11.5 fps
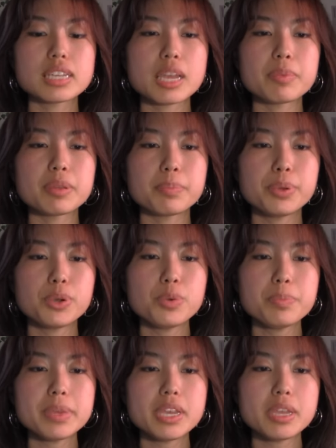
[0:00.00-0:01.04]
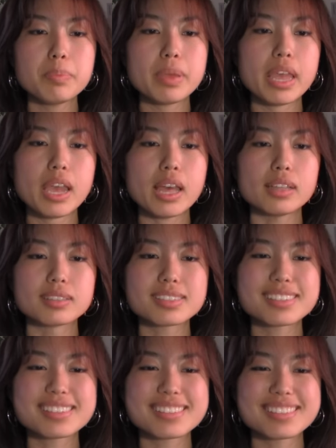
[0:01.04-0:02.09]
type in poopy
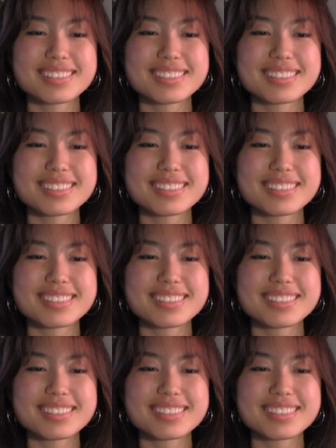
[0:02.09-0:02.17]
pants.